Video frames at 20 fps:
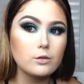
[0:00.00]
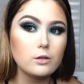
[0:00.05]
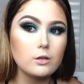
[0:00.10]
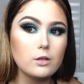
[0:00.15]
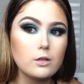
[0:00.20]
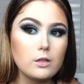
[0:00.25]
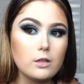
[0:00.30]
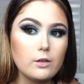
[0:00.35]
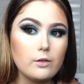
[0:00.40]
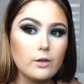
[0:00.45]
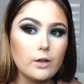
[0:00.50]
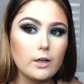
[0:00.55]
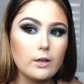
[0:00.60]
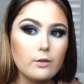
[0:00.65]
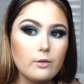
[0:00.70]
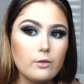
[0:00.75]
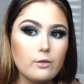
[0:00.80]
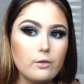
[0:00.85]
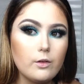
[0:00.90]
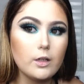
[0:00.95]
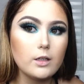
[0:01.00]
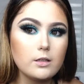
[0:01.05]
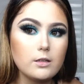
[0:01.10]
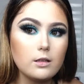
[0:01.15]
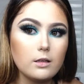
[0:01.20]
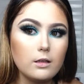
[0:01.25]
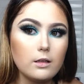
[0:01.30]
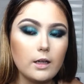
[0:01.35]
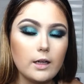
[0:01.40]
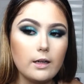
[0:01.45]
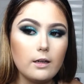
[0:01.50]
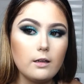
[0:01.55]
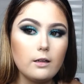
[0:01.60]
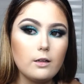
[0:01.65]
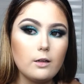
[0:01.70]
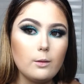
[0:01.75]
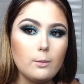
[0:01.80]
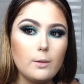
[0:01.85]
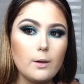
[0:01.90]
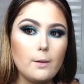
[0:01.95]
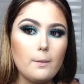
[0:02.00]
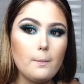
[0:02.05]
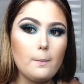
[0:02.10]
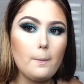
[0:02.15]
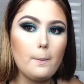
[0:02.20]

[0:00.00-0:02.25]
Let's see if I can fix the light a little bit.